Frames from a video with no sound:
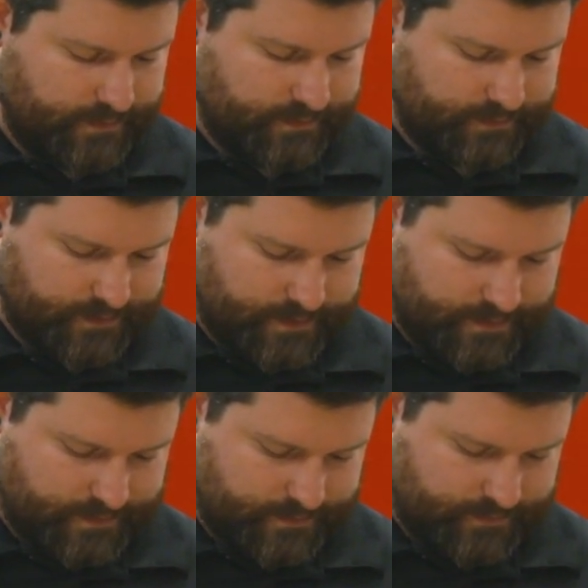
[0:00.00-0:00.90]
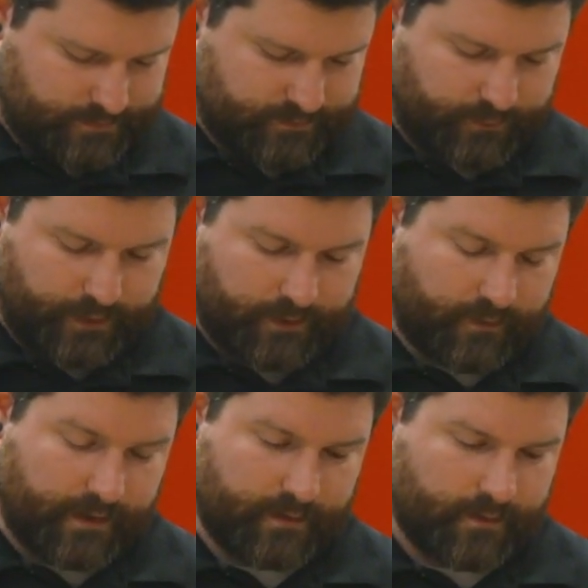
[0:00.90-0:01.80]
It's really a
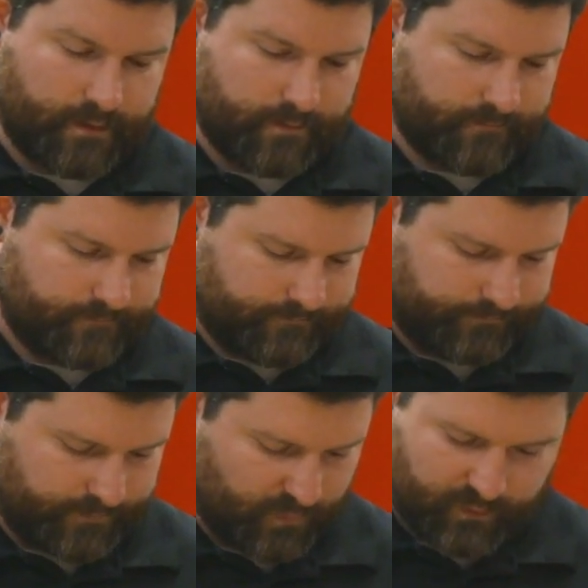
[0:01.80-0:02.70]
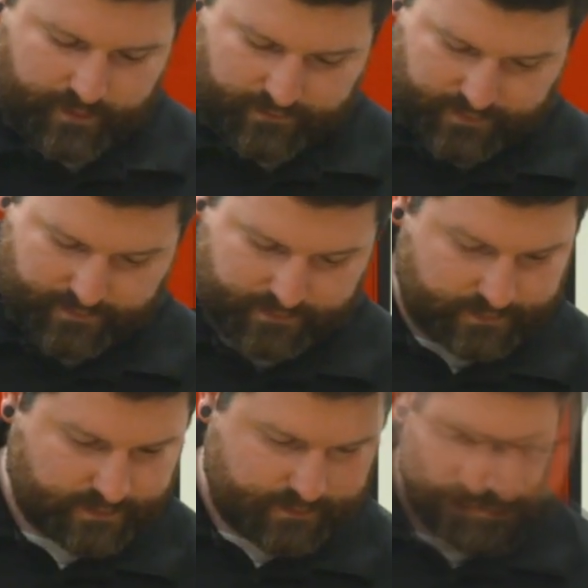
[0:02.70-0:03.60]
great loader. One of my
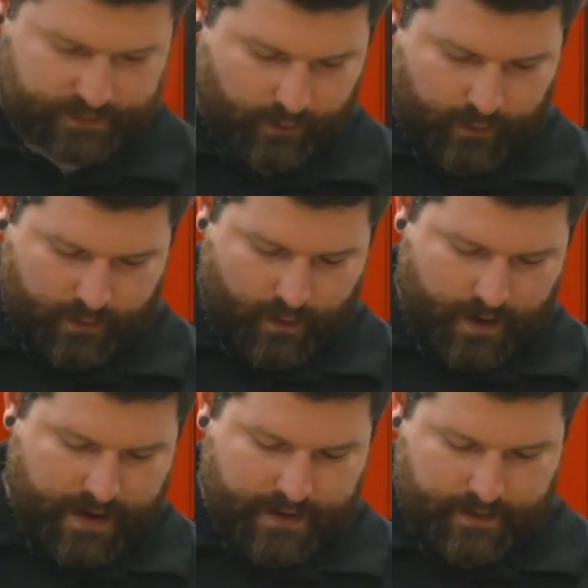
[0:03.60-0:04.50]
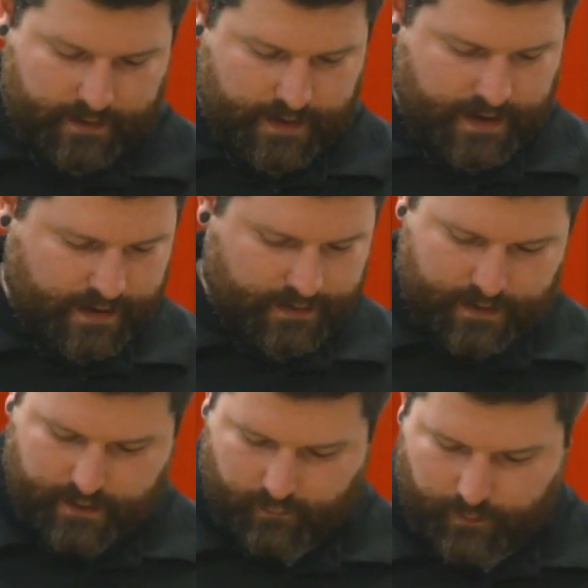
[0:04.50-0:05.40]
favorites. So we'll go ahead and
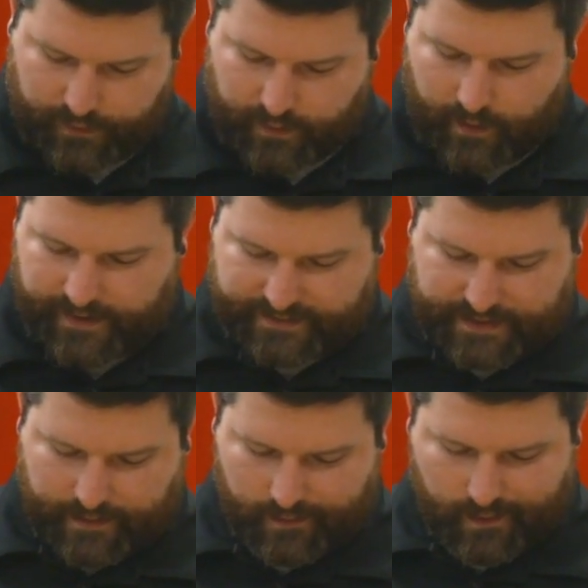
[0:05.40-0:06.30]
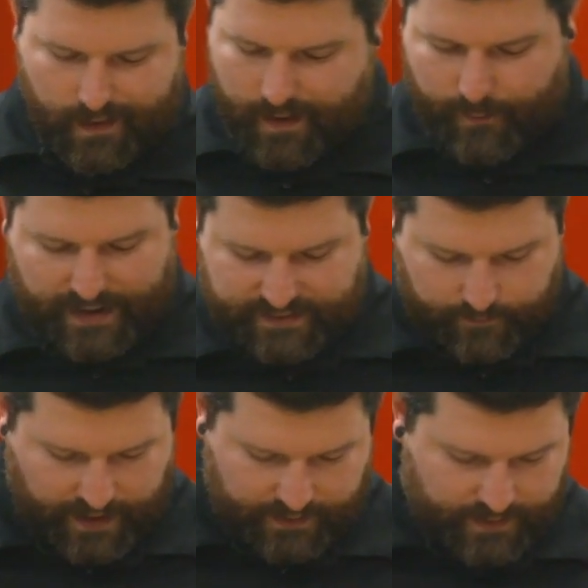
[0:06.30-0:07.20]
we'll put it all back together.
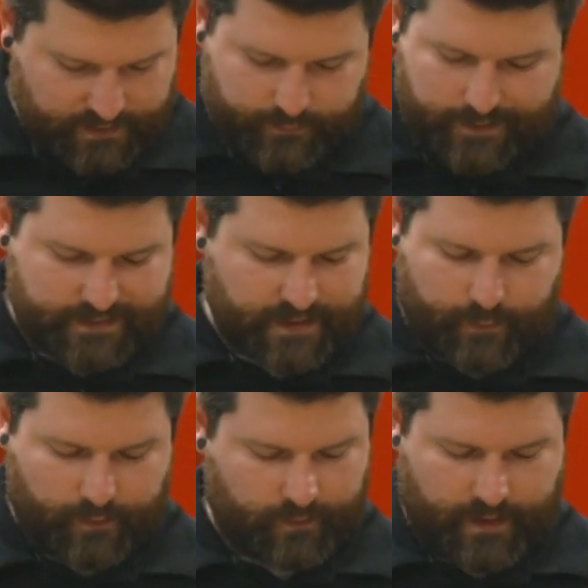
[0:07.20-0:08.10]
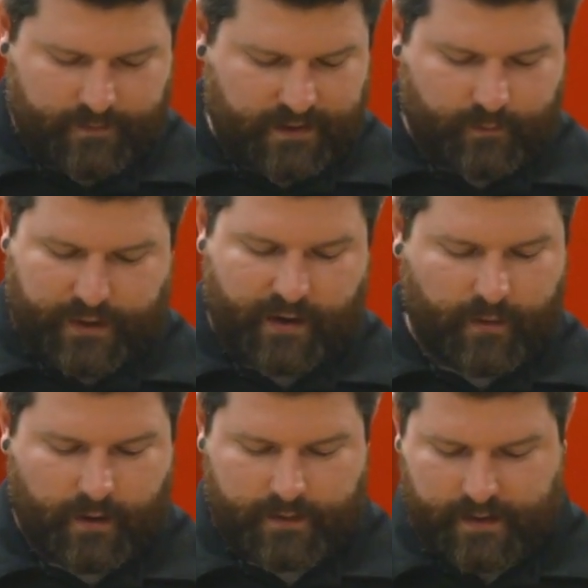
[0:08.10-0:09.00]
Basic maintenance, really simple. I mean, you break a
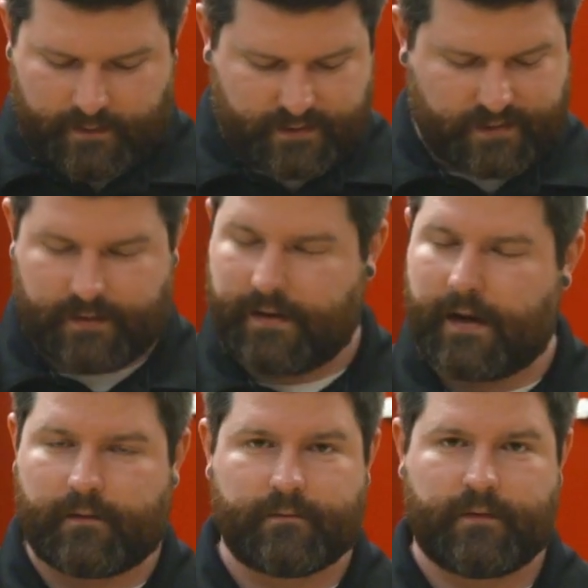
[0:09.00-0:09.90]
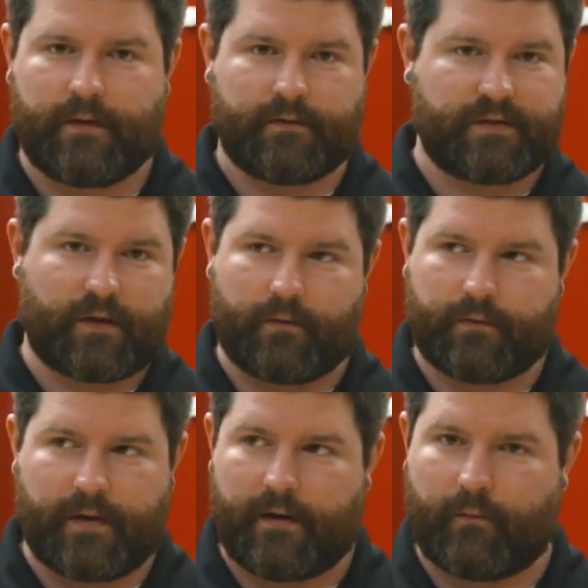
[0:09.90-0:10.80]
ball in there, just clean it out. You know, just go
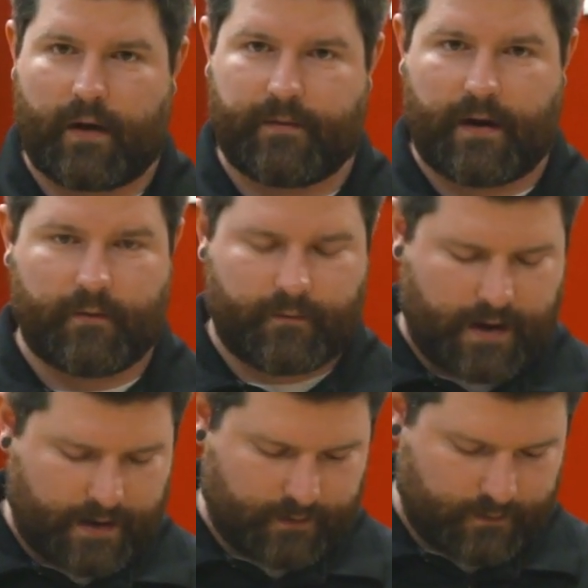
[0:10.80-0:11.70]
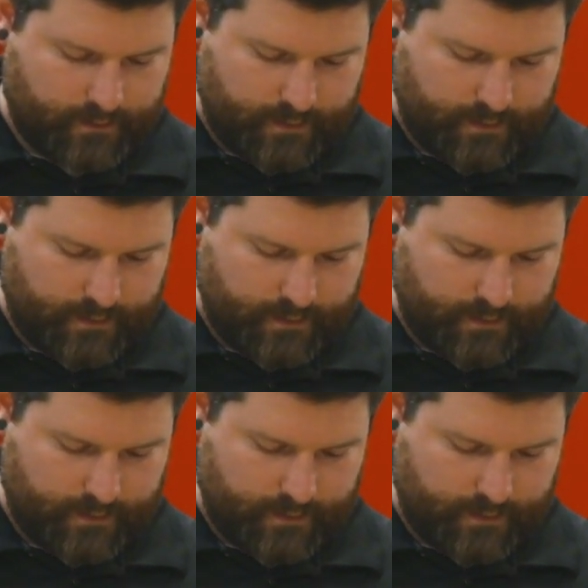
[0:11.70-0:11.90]
through there, wipe it out with a rag,